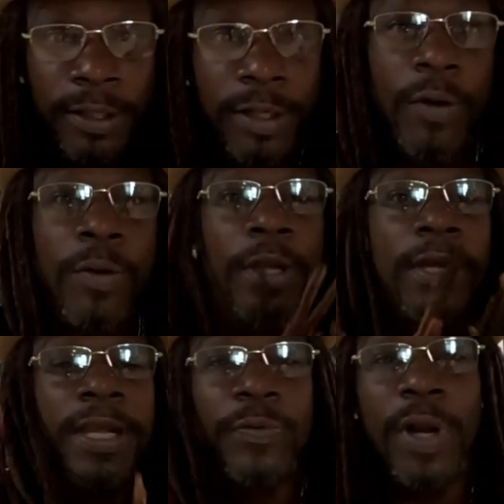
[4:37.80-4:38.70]
You know,
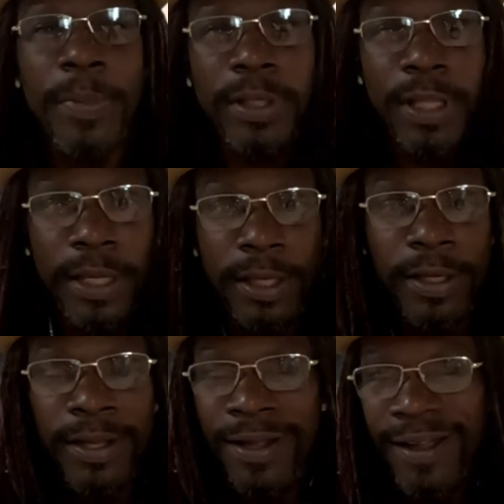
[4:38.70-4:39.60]
here's what I be
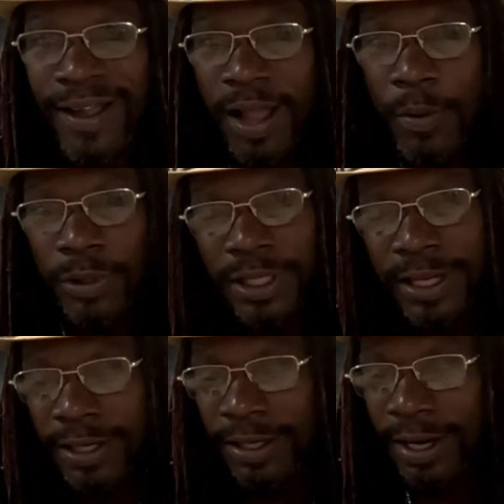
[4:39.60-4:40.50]
thinking. I was
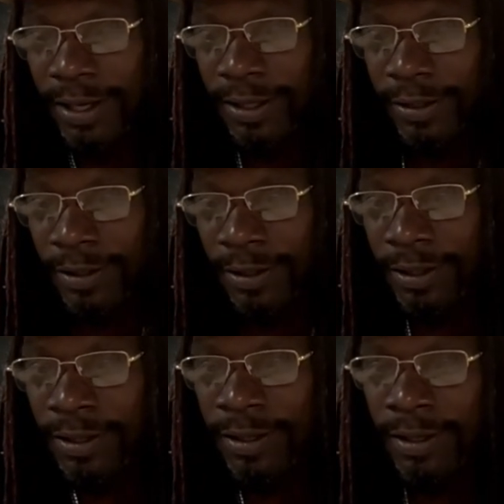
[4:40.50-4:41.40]
thinking, like,
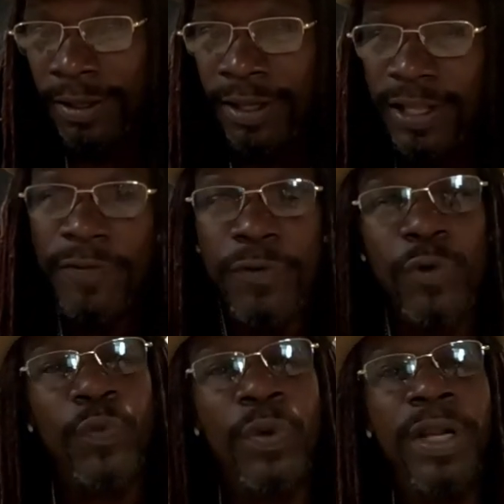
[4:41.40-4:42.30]
if
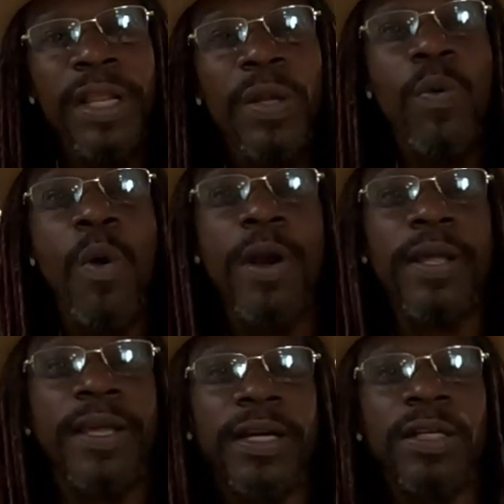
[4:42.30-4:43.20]
you really wanted
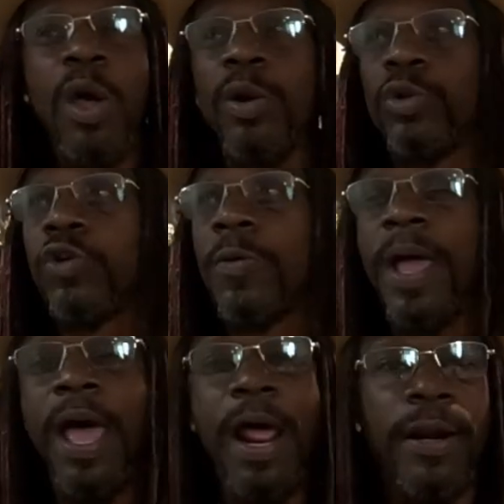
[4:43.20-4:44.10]
to get Donald
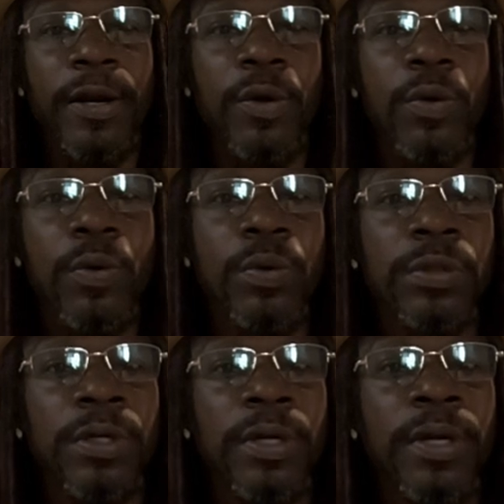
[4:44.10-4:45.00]
Trump out of the
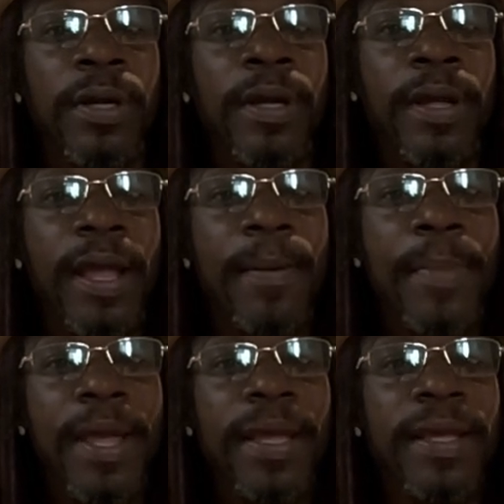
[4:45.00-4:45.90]
news
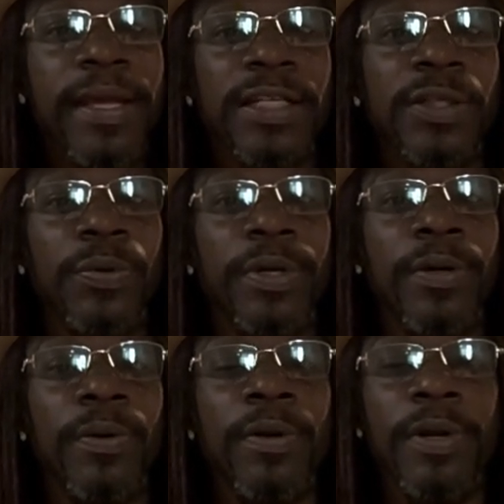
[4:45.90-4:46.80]
and make history